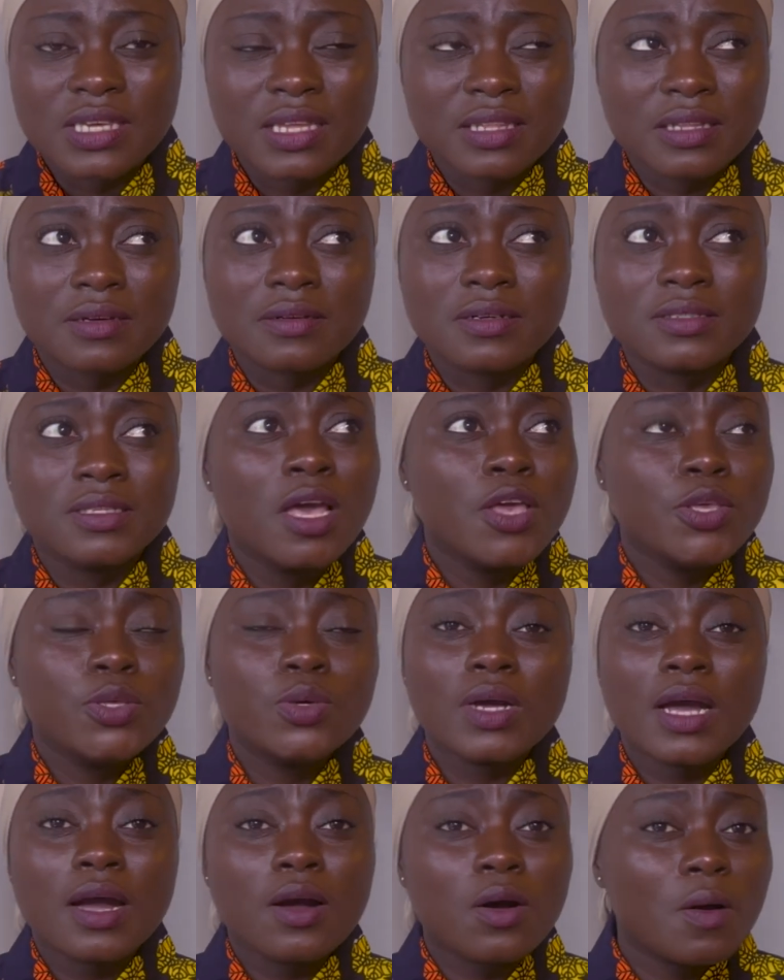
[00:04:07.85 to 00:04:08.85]
And there,
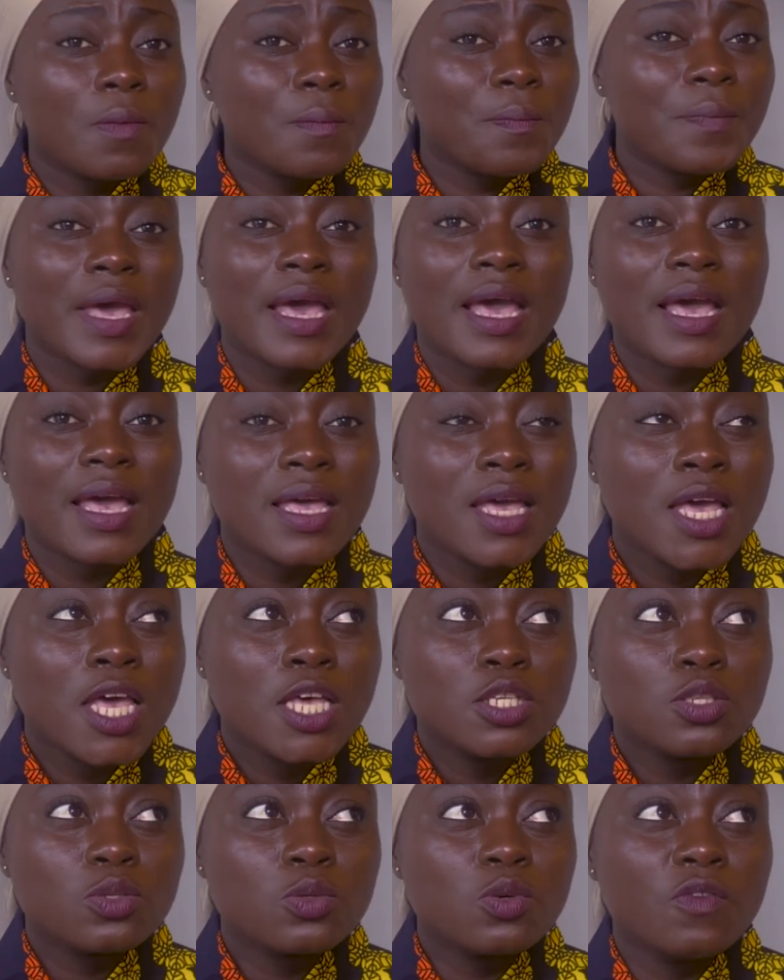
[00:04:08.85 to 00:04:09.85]
you can compare
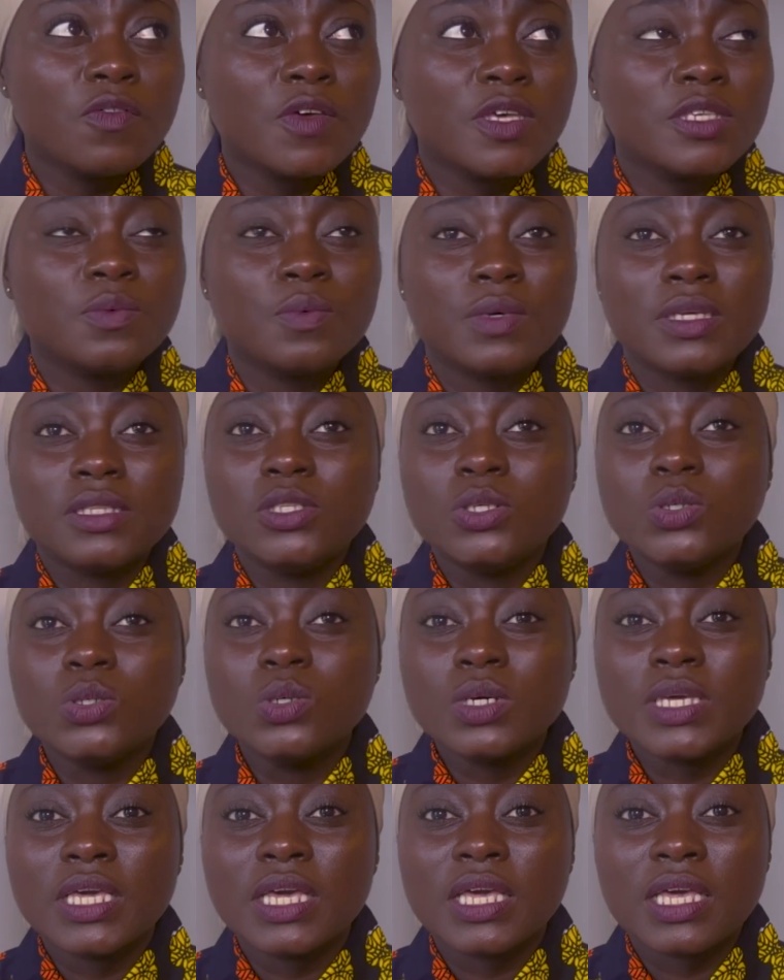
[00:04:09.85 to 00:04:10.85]
school fees with U
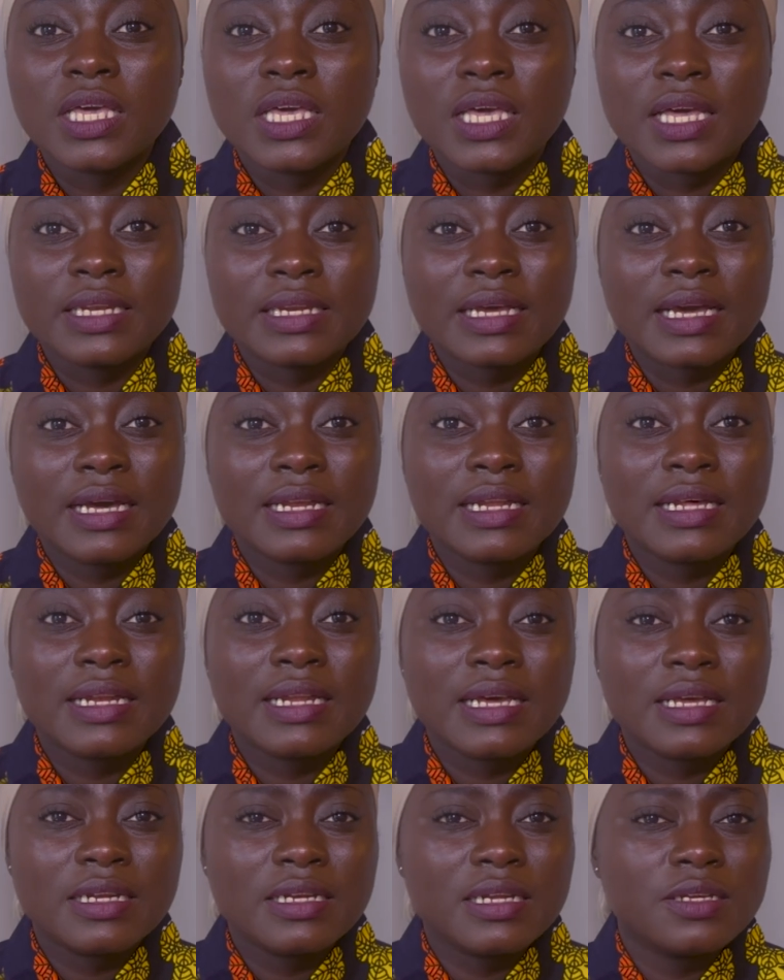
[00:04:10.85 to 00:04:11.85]
K and Canada,
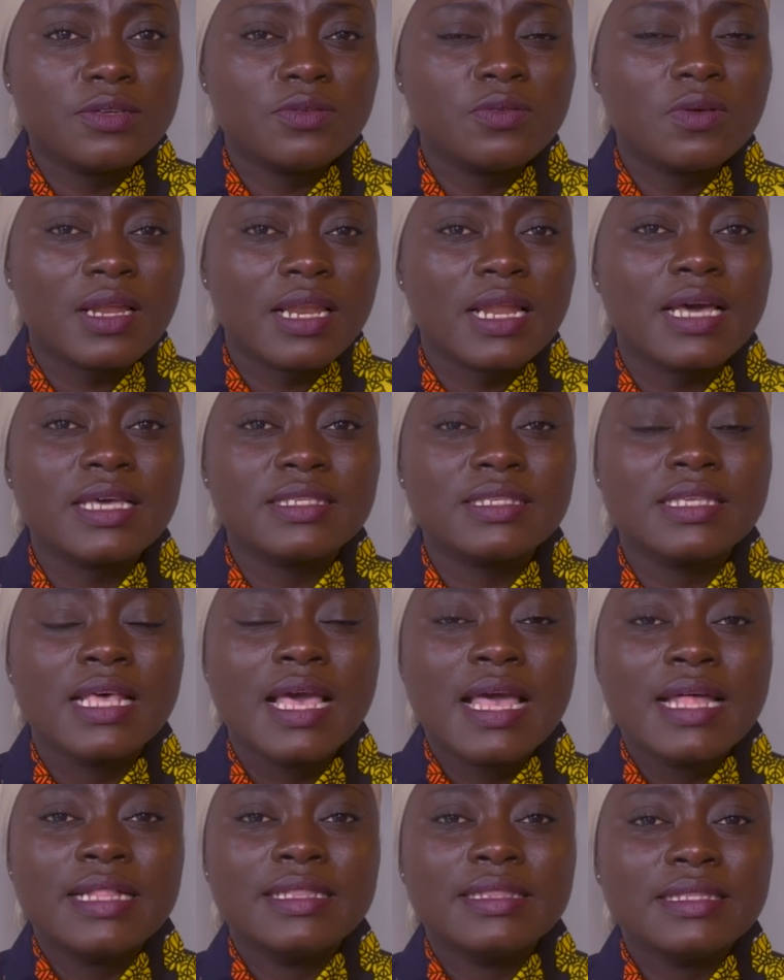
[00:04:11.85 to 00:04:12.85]
and then you realize
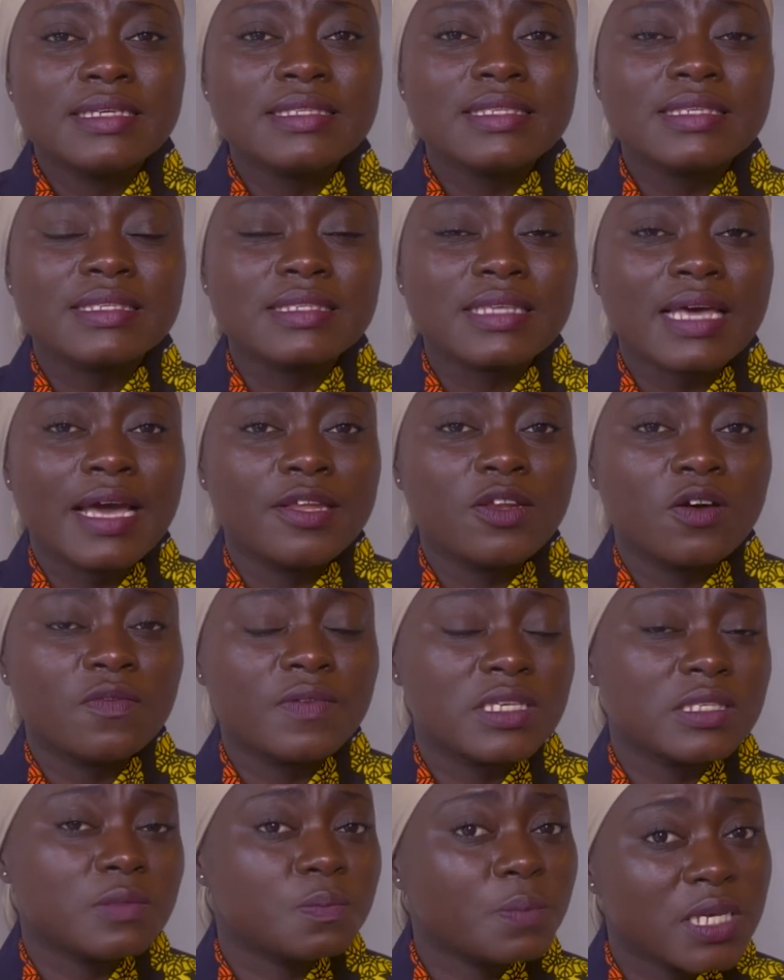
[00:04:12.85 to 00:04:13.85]
this is kind of
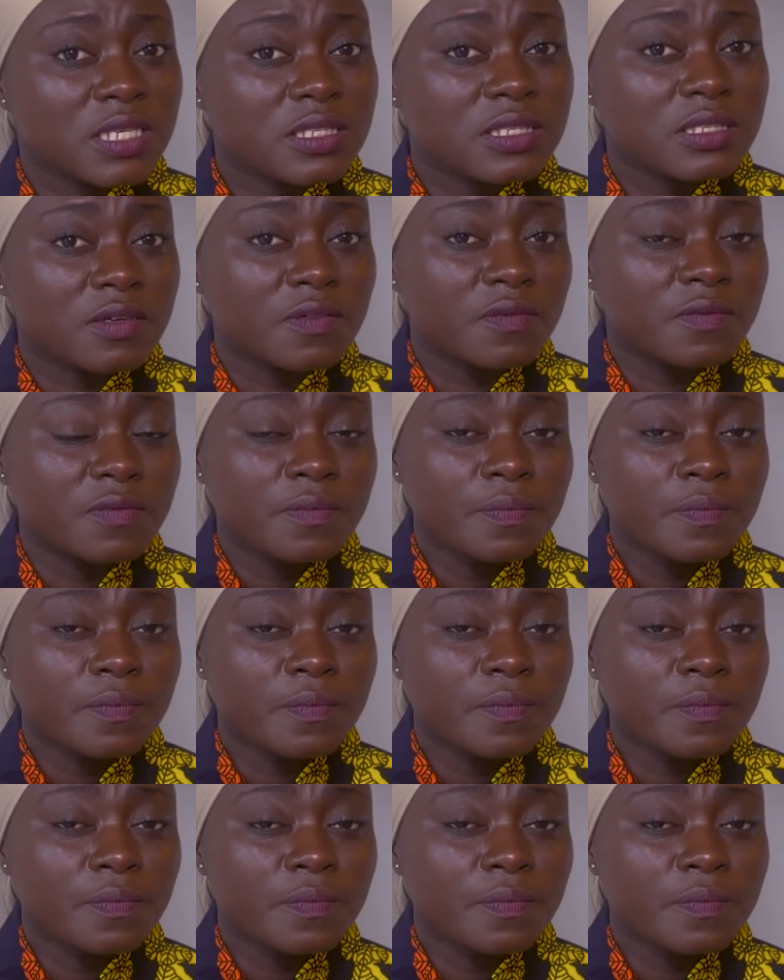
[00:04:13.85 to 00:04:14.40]
expensive.